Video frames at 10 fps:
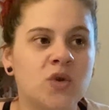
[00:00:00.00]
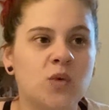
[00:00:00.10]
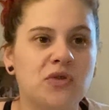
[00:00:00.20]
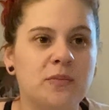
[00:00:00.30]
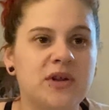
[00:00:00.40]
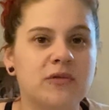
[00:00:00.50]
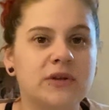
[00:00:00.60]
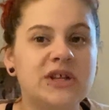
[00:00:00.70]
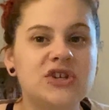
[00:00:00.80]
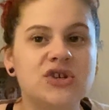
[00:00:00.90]
whether it be
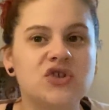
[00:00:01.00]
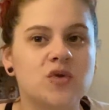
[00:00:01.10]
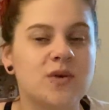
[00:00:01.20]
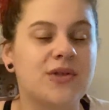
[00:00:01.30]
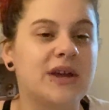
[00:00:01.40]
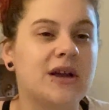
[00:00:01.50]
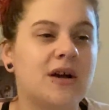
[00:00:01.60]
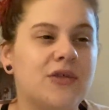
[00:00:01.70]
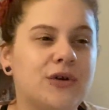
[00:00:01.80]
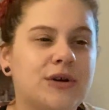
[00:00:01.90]
religions or with like
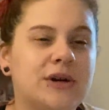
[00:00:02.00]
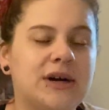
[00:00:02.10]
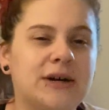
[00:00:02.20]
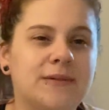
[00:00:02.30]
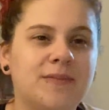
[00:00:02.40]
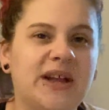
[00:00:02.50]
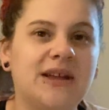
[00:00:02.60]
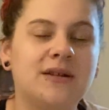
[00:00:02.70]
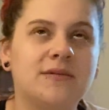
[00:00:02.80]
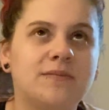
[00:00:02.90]
other like
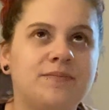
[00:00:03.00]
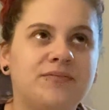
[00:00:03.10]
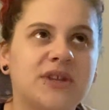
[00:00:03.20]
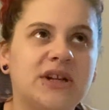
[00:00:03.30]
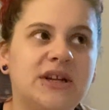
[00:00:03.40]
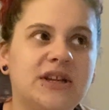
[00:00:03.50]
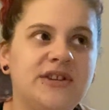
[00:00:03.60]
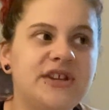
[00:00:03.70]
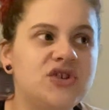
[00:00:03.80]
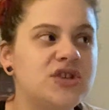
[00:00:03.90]

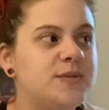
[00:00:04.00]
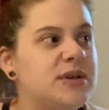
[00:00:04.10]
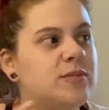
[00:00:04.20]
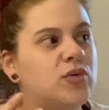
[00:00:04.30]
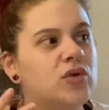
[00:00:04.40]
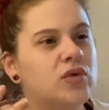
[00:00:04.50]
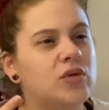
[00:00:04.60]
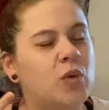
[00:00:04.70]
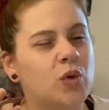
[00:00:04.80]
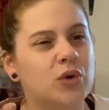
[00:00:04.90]
indigenous
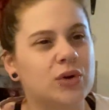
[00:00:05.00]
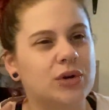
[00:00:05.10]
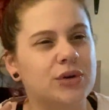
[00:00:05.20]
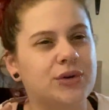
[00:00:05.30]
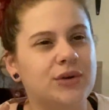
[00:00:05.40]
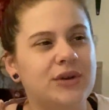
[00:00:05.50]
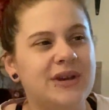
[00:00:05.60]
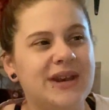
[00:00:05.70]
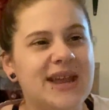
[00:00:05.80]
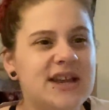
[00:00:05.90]
people or
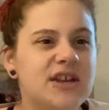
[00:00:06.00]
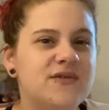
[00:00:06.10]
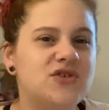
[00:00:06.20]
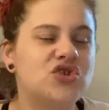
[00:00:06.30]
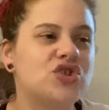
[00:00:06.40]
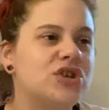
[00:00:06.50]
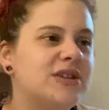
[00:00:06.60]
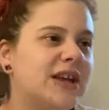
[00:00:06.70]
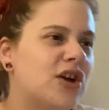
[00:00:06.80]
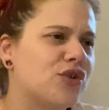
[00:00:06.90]
natives to certain
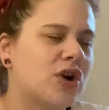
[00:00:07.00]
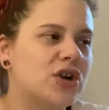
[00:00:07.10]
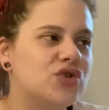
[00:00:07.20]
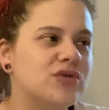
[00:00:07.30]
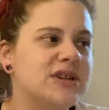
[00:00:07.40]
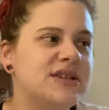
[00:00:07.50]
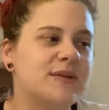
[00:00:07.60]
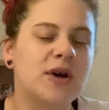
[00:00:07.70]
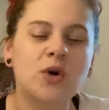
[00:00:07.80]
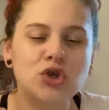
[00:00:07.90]
like other countries,
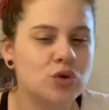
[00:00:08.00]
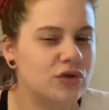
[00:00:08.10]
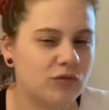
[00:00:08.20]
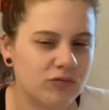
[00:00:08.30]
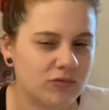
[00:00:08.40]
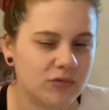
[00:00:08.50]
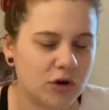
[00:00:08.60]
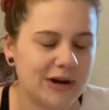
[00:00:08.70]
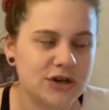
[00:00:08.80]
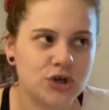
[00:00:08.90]
I'm not quite sure the
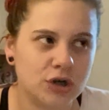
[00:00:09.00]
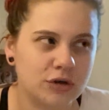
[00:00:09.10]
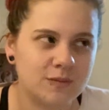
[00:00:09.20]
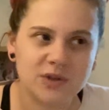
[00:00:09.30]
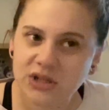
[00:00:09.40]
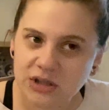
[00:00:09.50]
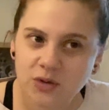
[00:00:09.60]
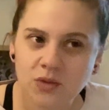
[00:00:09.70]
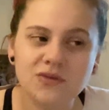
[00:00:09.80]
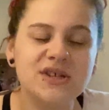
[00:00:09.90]
correct term to
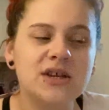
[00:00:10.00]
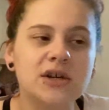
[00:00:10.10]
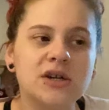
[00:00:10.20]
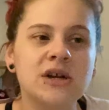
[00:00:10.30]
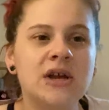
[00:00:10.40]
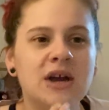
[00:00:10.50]
use here,